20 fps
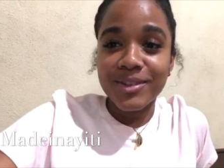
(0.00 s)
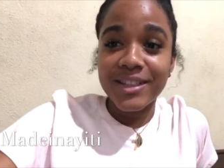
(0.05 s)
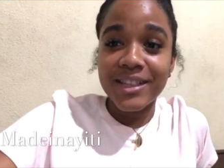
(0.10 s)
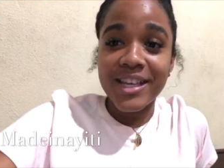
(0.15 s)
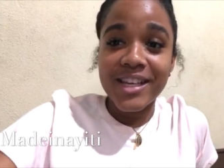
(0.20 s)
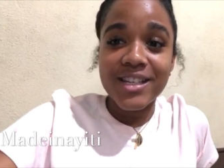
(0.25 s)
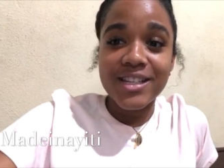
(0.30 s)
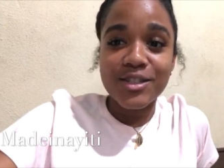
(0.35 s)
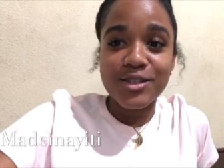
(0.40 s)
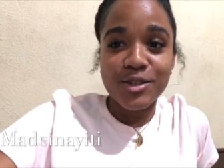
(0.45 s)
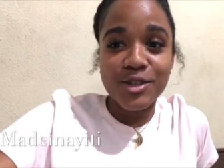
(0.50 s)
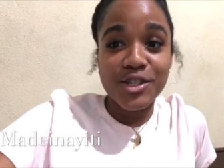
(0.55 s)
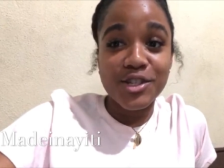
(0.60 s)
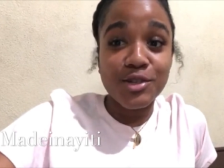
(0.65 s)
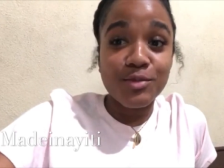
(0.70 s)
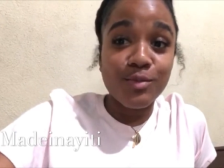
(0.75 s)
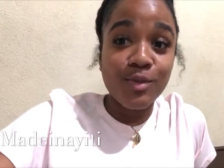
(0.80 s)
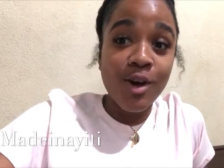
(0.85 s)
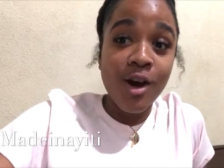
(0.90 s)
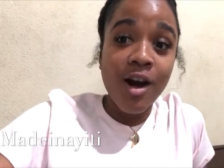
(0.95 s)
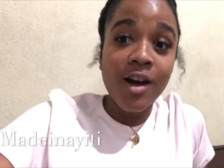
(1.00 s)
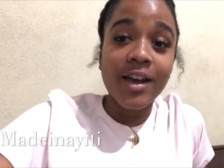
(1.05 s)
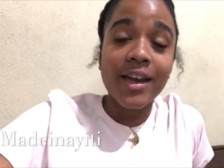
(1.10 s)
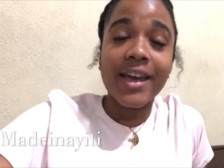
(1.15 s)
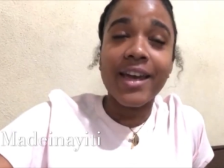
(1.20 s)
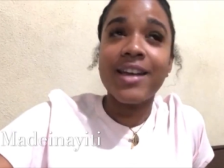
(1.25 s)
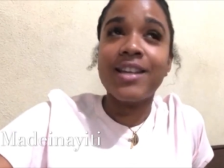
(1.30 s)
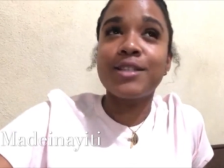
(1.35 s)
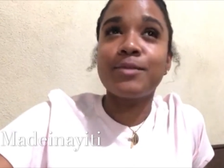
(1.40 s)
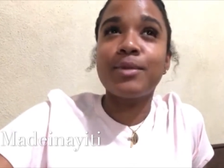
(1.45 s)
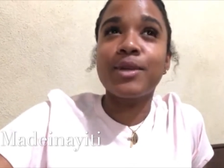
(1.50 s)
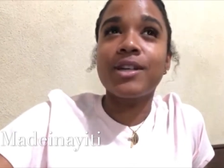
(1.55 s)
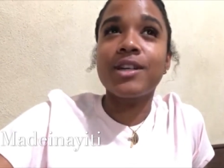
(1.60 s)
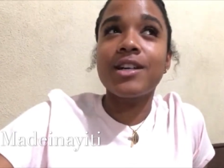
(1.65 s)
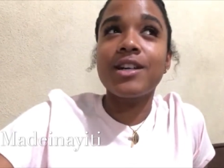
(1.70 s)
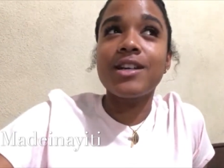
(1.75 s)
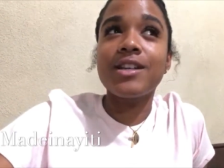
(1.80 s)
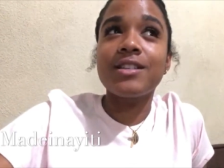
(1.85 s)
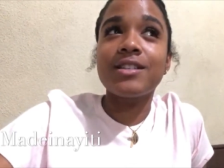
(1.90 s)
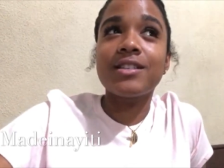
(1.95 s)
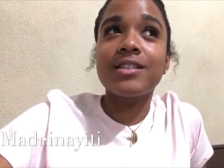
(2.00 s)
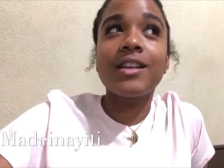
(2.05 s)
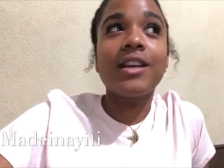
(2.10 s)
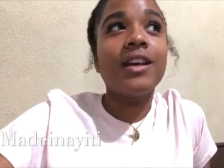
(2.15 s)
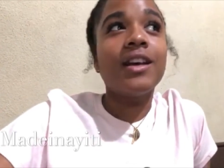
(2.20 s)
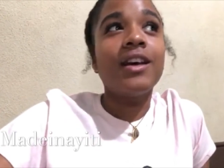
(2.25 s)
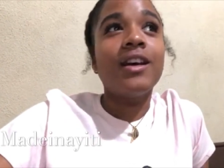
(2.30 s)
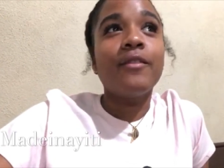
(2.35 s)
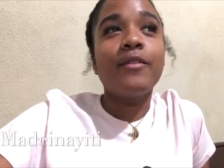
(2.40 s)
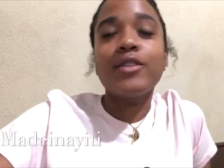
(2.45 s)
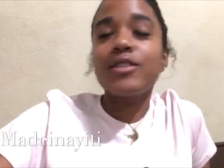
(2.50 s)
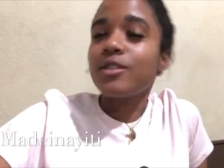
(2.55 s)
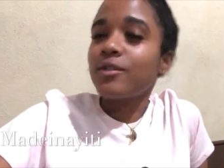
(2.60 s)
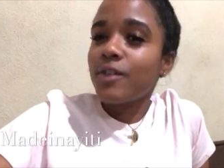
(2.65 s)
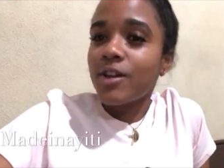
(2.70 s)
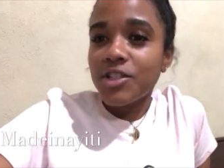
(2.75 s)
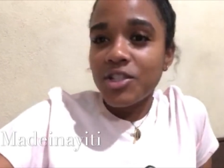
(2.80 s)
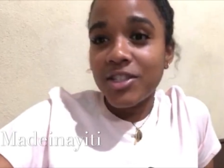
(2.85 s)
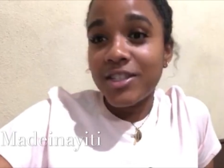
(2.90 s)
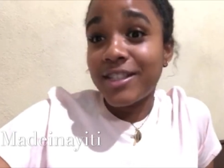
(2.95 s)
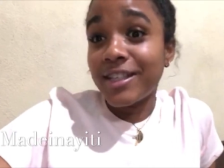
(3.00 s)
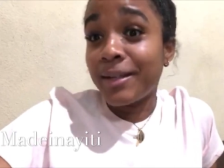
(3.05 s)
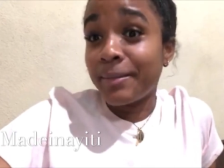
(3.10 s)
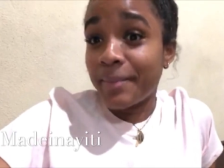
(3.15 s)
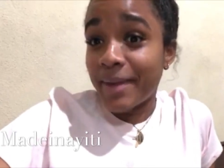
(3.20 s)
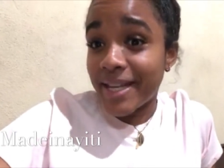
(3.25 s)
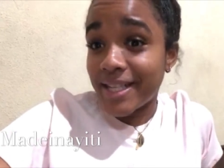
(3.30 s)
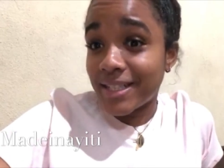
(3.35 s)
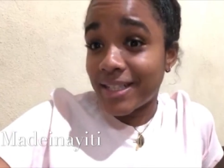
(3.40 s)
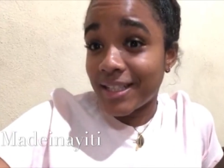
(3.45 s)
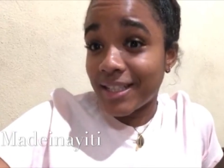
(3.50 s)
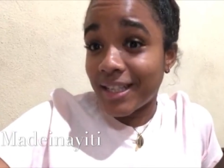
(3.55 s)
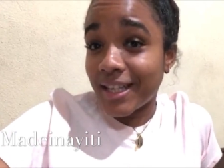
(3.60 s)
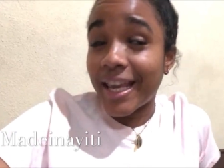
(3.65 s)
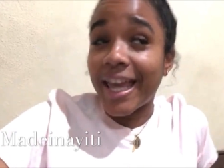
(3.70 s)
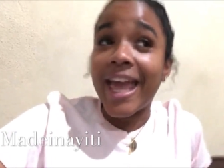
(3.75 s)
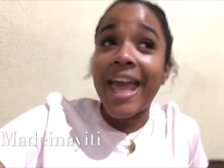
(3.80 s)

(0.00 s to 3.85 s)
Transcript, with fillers: Lady Sergine blog is because, first of all, she's amazing.